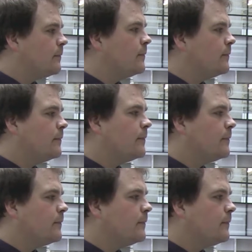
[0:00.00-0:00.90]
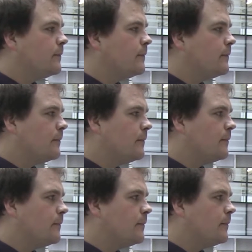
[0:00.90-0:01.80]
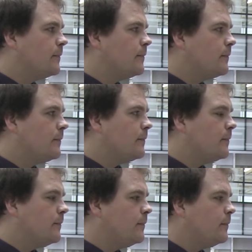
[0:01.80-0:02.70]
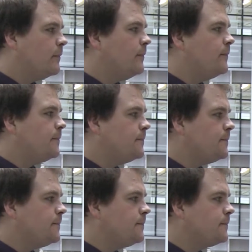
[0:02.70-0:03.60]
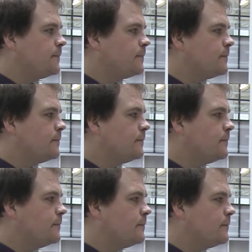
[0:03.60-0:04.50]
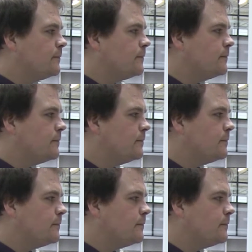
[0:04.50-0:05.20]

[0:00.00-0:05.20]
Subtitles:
This person isn't speaking.